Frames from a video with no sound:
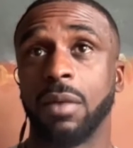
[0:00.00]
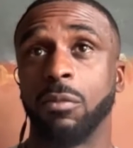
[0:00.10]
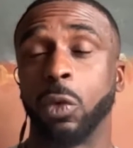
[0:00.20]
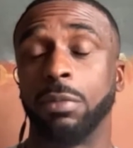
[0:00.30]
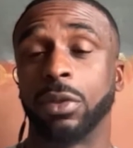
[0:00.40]

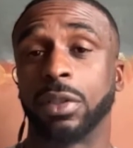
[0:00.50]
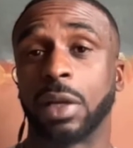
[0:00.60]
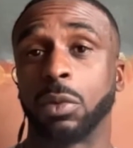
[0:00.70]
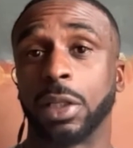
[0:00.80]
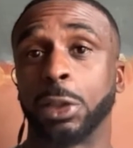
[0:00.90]
rebuilding
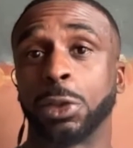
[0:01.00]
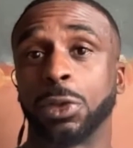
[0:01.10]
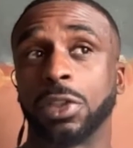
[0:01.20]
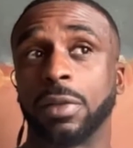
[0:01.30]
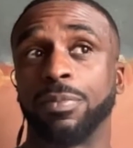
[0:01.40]
that
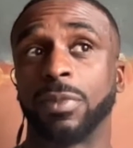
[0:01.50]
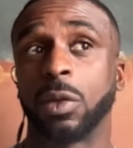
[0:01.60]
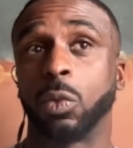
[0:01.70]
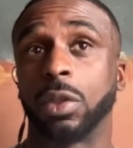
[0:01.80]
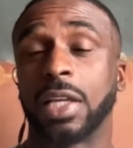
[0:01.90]
relationship
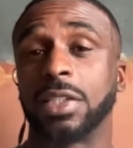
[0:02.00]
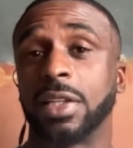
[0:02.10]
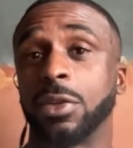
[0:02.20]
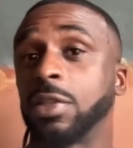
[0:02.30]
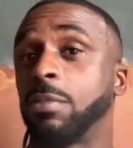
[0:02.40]
and realizing
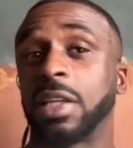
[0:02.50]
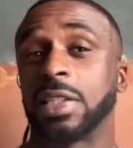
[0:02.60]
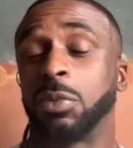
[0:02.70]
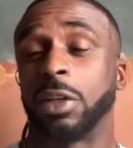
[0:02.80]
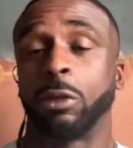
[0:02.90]
that there's some things
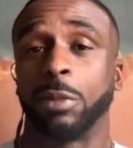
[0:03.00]
that will never